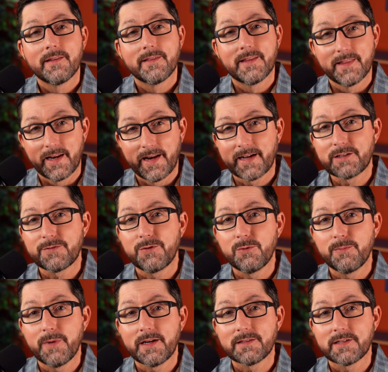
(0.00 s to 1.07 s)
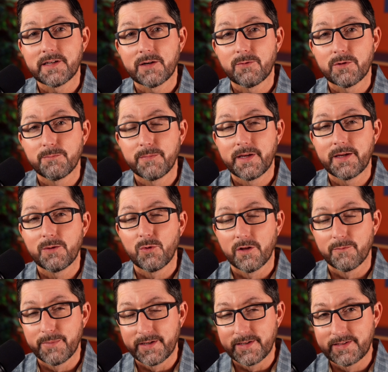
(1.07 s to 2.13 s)
then the next few minutes here with me will
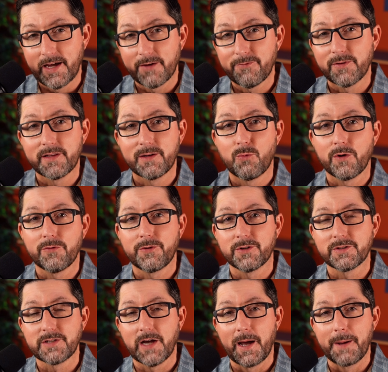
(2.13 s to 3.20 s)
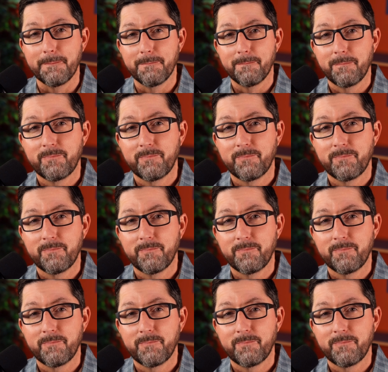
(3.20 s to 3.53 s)
have been definitely worth your time.